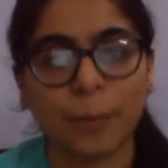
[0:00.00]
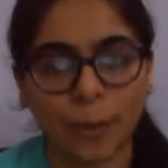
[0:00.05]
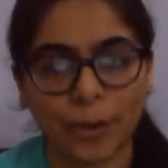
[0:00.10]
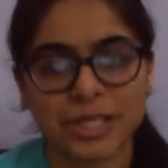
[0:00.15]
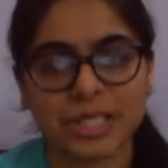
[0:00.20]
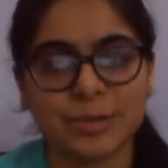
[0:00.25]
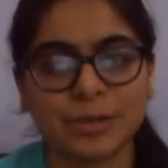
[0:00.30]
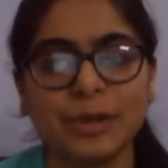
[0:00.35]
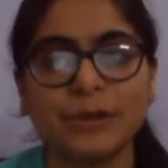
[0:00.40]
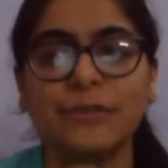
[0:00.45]

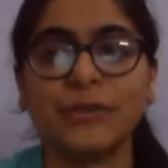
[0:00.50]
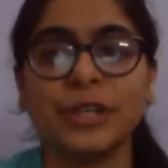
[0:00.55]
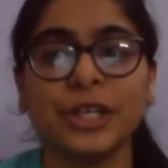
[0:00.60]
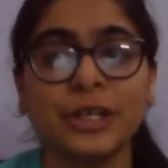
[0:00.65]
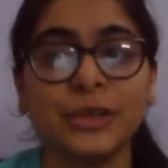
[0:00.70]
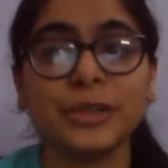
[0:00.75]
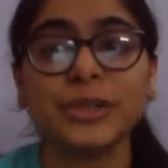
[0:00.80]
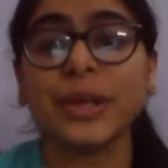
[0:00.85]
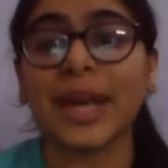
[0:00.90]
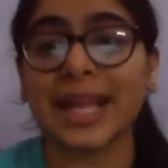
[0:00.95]
possible for
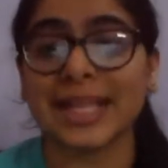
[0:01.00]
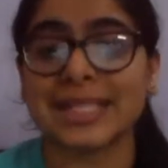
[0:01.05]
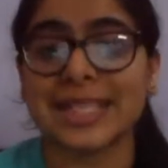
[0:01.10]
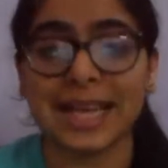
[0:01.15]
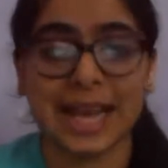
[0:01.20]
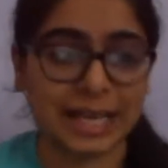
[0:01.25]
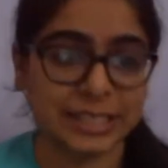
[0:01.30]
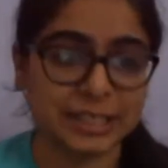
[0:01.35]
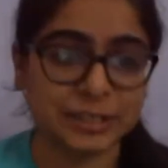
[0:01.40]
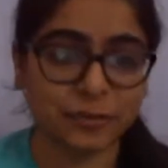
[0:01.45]
you to get
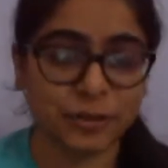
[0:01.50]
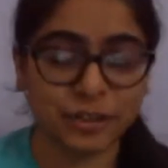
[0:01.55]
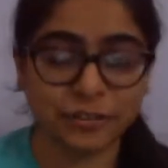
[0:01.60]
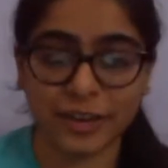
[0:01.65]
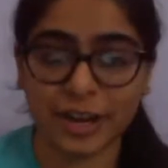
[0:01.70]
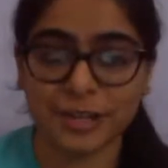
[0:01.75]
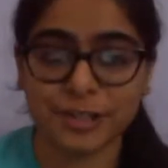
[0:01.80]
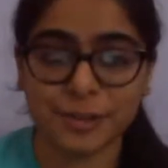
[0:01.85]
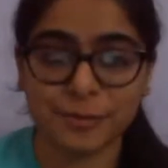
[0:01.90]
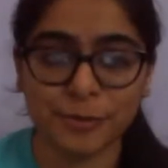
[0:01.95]
selected for the
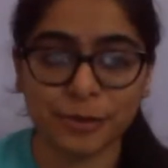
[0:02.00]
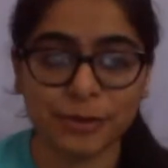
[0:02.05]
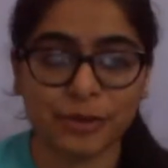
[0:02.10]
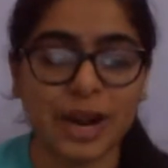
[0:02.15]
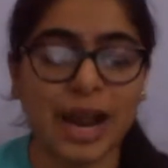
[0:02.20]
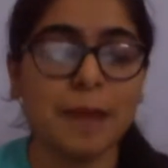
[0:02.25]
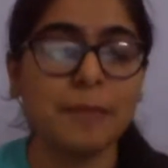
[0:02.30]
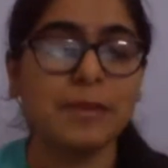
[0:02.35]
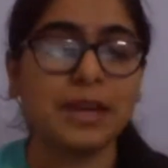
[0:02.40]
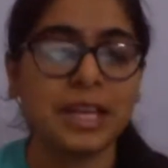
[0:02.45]
fellowship
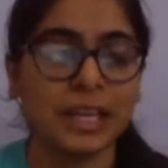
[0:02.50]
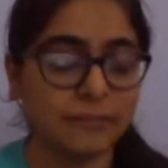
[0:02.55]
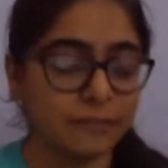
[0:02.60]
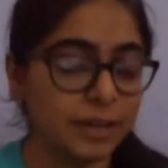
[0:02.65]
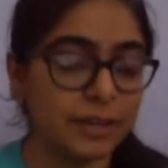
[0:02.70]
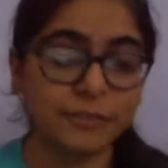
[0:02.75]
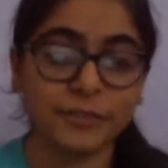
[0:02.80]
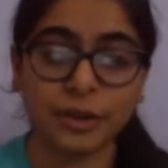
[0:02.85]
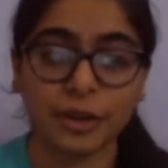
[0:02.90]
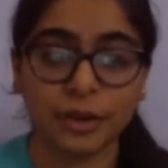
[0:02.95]
program,
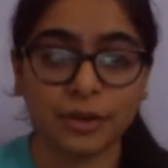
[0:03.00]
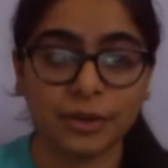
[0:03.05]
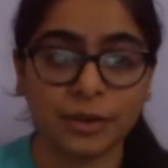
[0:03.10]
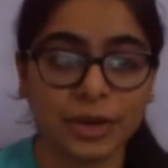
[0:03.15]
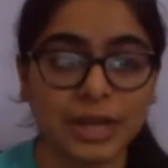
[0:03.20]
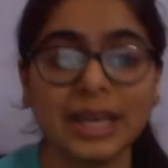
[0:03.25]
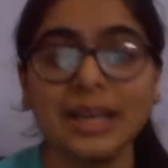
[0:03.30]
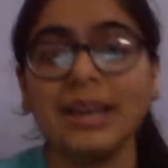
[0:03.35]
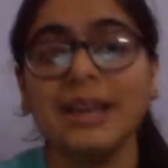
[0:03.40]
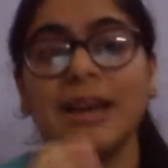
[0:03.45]
even if you're a
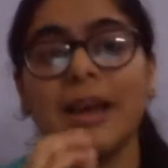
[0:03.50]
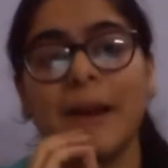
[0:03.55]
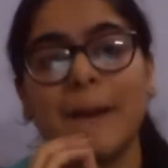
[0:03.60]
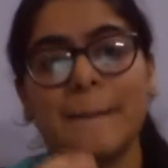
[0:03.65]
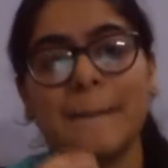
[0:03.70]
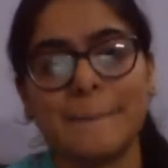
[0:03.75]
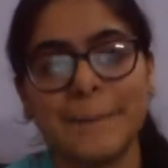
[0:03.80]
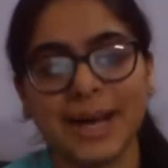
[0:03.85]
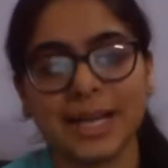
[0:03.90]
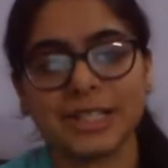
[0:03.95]
rookie.
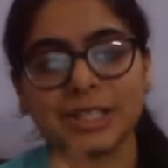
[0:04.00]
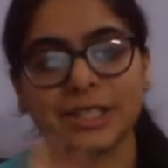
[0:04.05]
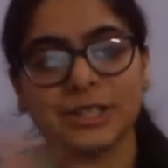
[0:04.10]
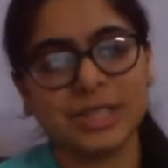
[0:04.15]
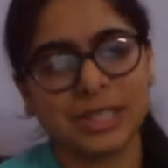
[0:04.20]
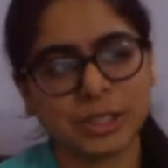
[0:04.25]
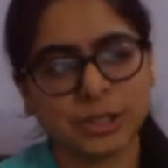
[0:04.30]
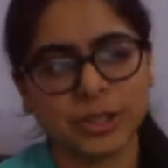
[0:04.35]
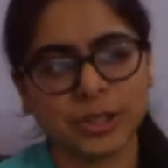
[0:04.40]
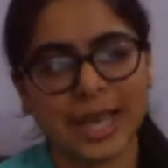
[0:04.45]
But
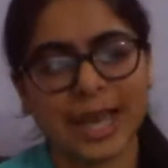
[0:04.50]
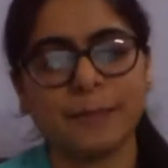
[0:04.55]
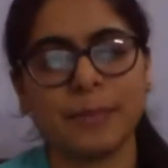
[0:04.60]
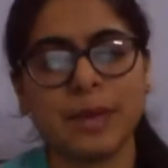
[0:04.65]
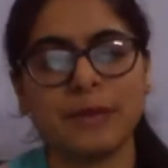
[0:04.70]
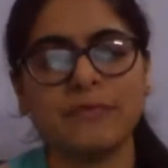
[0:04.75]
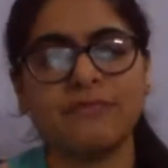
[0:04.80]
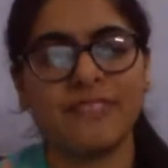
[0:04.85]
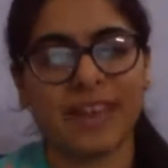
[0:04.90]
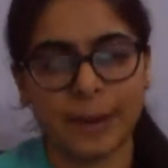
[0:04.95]
you need to
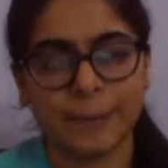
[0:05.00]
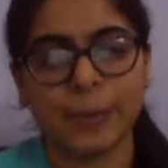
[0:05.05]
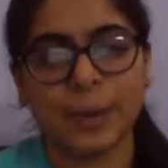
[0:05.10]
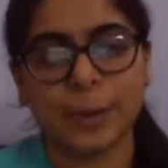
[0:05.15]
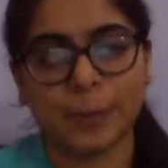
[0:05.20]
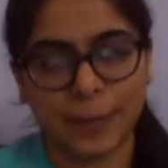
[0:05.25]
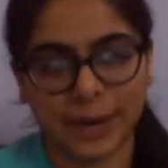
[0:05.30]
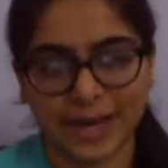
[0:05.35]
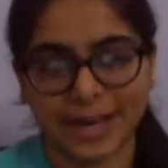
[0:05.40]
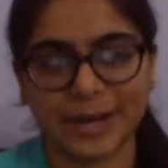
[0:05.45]
be well
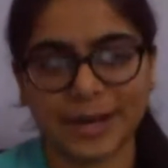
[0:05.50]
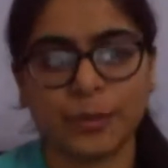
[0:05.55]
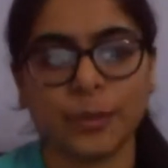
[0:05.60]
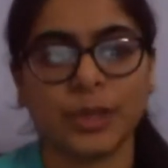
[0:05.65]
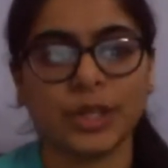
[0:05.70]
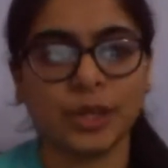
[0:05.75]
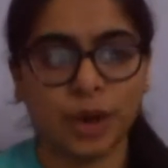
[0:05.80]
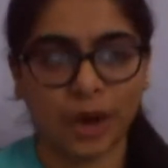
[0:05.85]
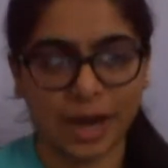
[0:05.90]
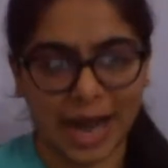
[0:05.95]
prepared
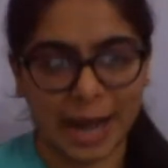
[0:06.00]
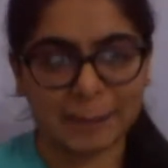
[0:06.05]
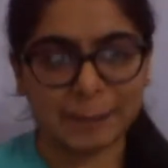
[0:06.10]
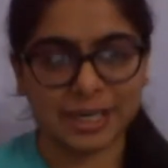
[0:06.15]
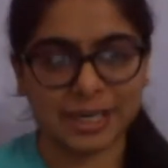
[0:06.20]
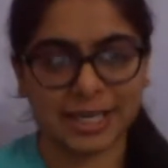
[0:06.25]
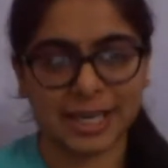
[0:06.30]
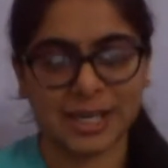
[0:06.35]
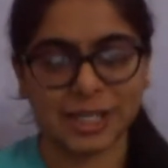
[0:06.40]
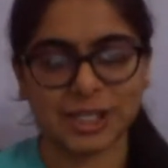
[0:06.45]
with your
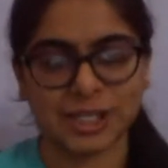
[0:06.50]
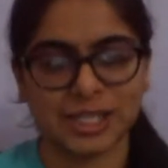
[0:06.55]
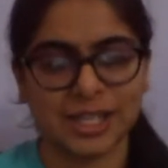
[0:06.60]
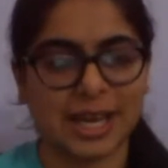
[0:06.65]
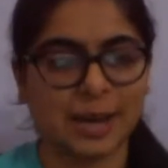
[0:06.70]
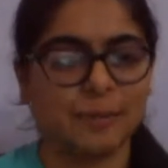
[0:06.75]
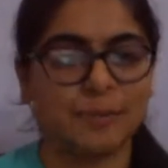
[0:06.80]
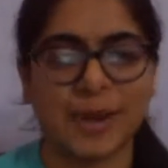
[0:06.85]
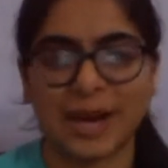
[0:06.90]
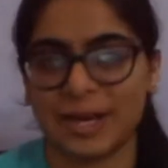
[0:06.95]

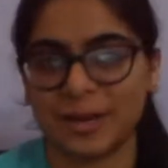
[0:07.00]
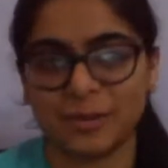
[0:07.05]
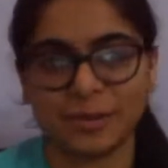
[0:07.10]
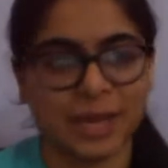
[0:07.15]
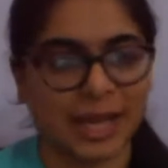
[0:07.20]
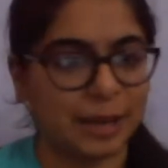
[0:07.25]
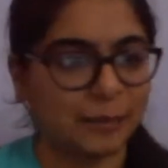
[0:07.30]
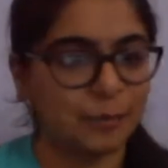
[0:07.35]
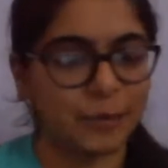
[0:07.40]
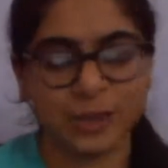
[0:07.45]
application and
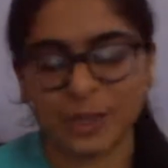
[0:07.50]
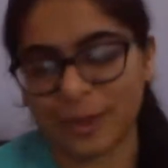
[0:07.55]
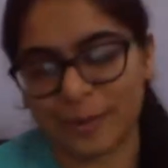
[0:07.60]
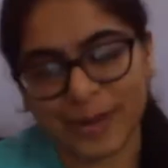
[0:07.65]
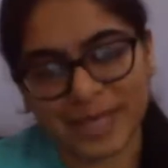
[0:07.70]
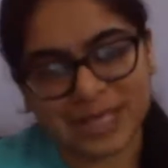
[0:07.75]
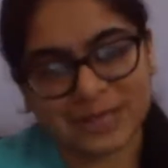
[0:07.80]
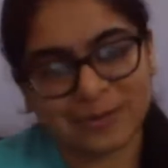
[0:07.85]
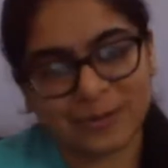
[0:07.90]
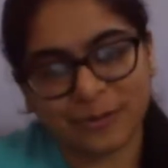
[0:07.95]
put your
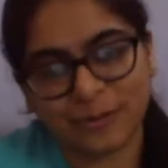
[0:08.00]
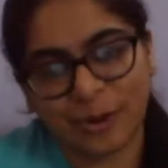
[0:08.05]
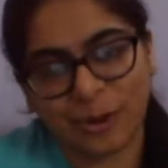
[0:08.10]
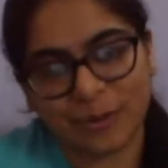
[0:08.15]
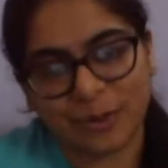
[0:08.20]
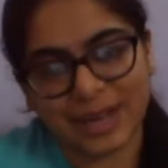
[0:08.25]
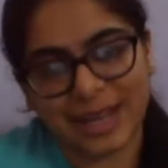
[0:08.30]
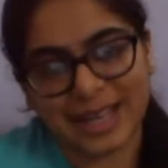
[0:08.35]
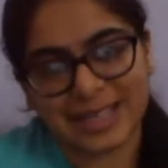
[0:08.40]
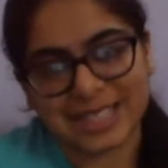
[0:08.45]
best foot
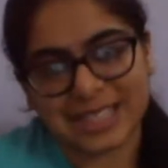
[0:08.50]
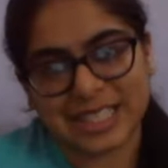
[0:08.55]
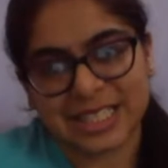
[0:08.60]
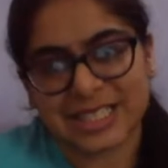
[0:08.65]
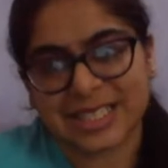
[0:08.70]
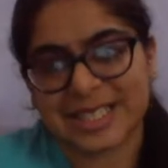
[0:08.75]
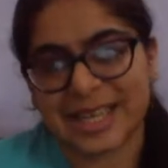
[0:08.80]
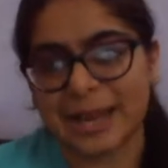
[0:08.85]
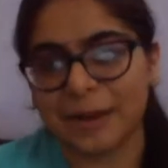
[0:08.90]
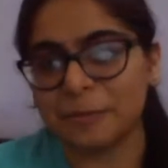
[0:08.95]
forward, as I
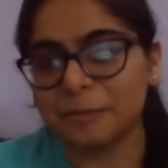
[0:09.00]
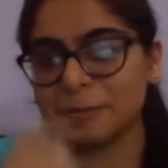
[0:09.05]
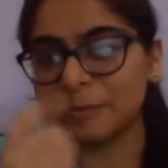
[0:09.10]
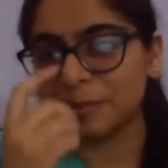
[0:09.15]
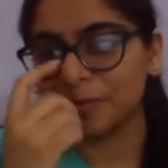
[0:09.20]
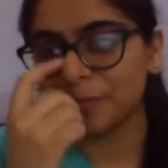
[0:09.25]
just said.